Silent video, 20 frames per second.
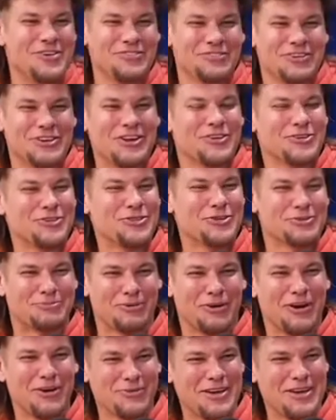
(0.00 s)
even know who the
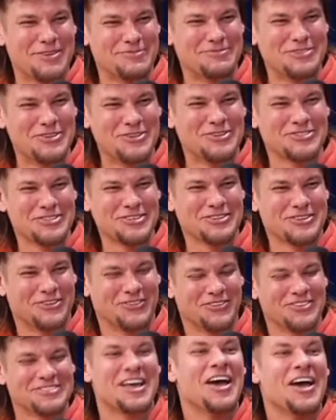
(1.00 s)
Broadway
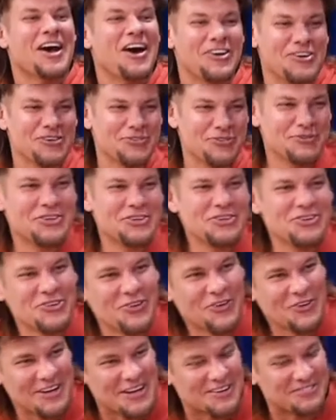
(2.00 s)
musical was. Oh, you're from New
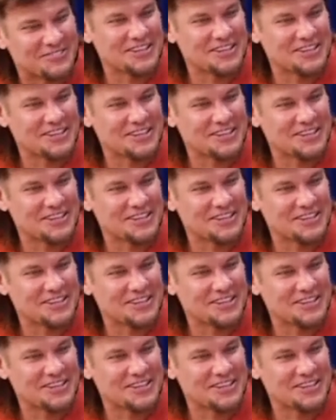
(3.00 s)
York. I